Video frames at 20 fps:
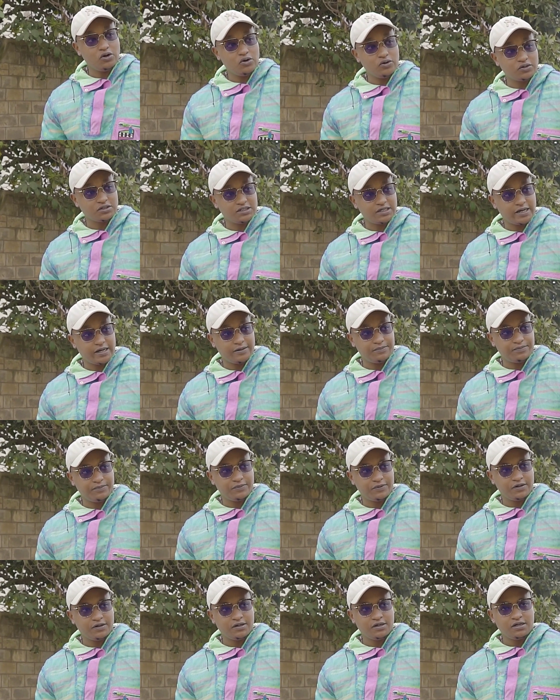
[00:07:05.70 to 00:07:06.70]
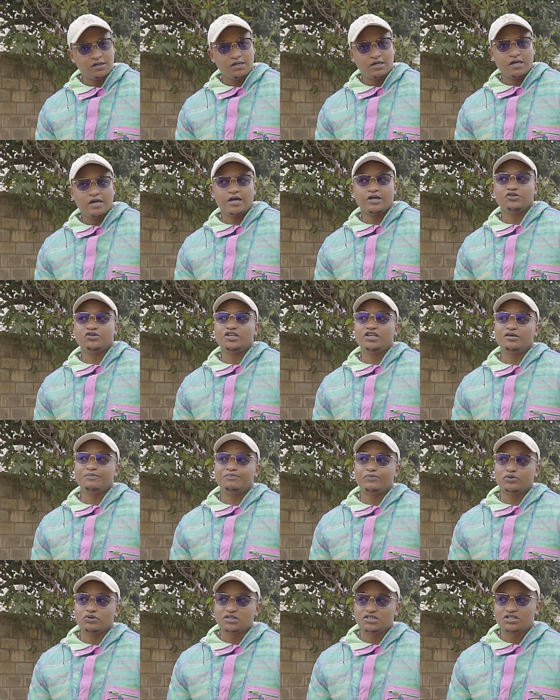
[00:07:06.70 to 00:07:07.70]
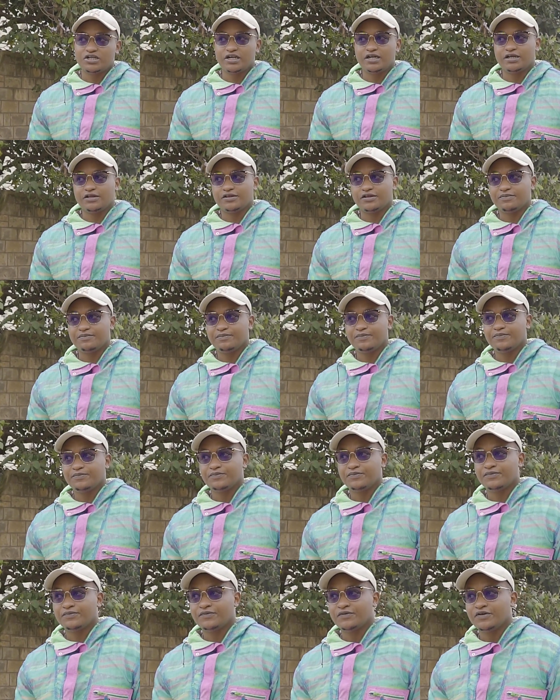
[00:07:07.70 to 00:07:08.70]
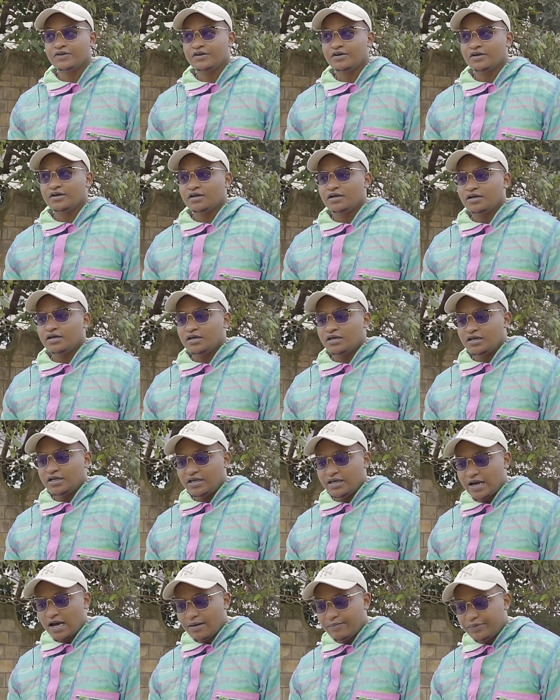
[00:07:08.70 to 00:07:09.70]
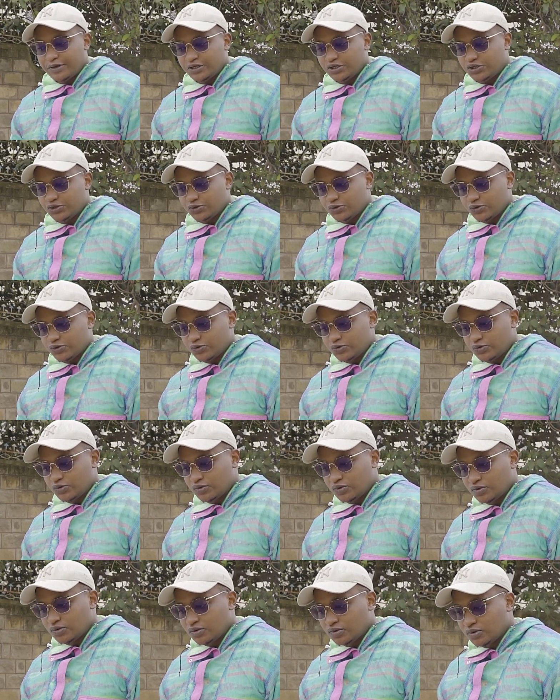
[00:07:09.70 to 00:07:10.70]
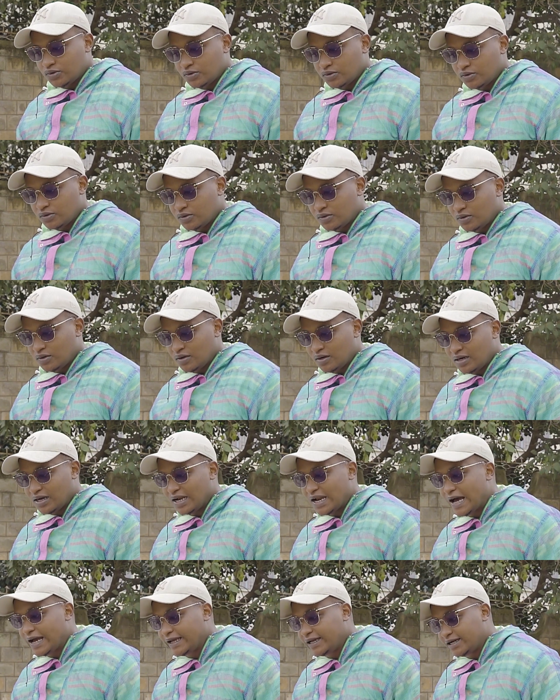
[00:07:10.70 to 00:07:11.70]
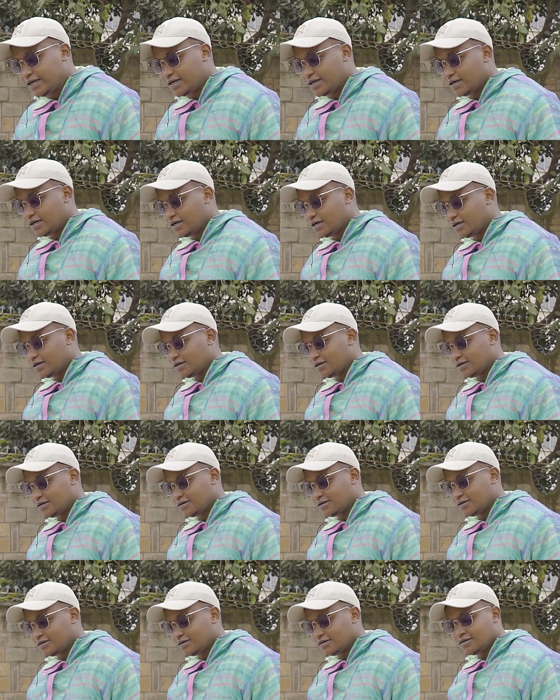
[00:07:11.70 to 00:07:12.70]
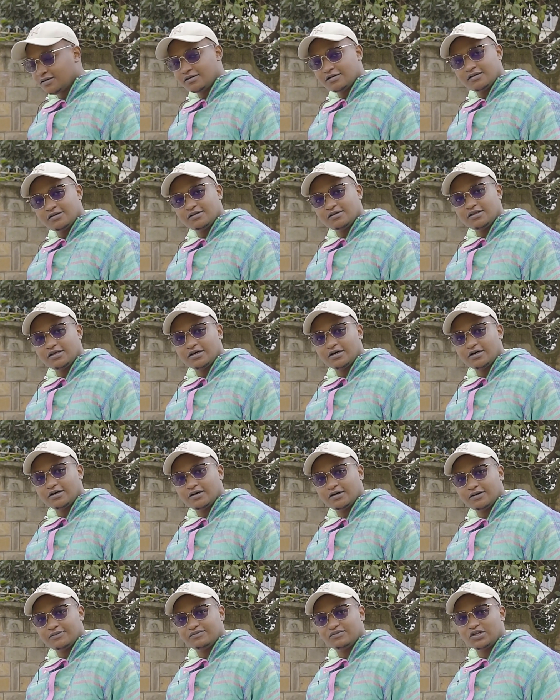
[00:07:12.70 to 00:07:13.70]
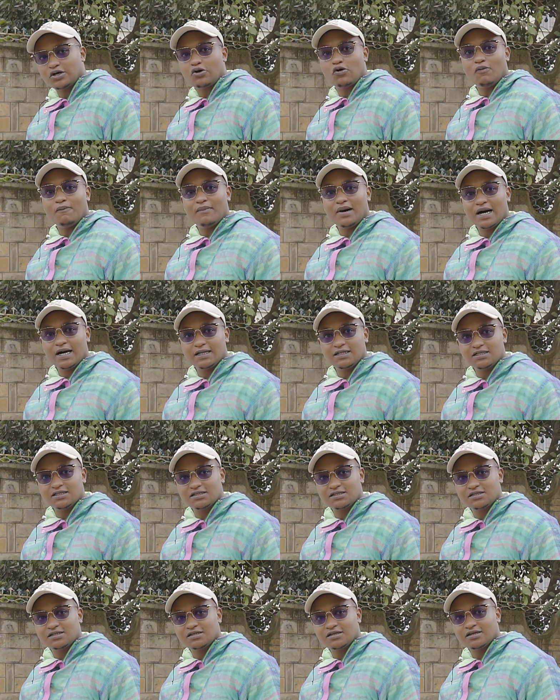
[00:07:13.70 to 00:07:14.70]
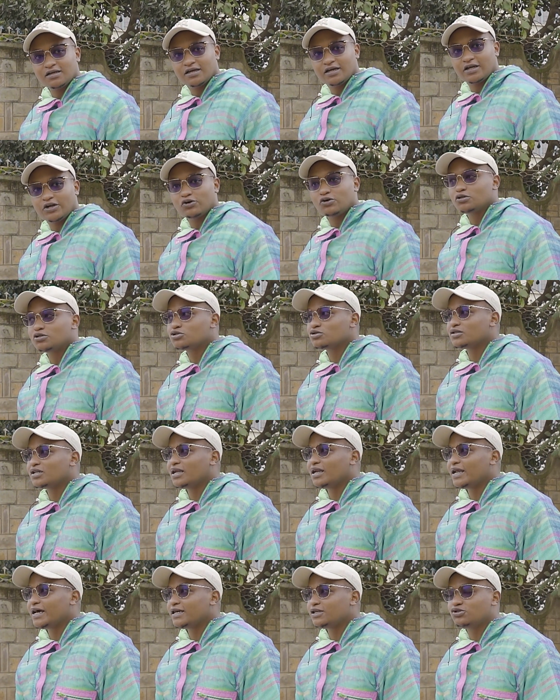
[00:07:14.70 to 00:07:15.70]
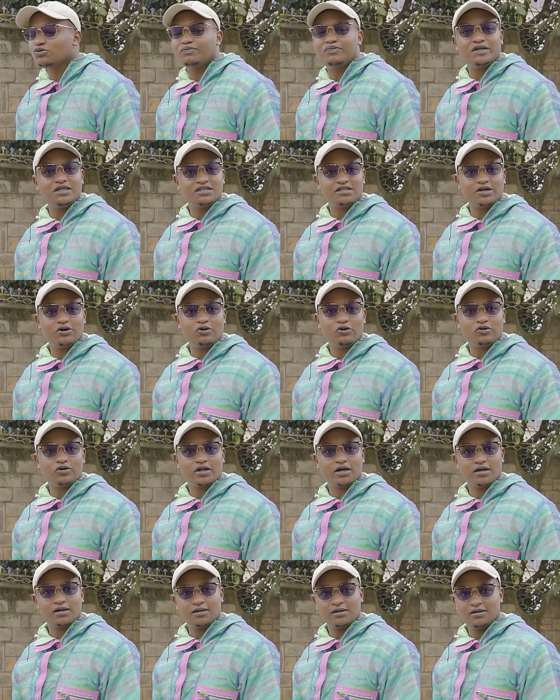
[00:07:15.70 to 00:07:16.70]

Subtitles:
long time and you keep on training them, they happen to like the commands, and also they like to please the owner.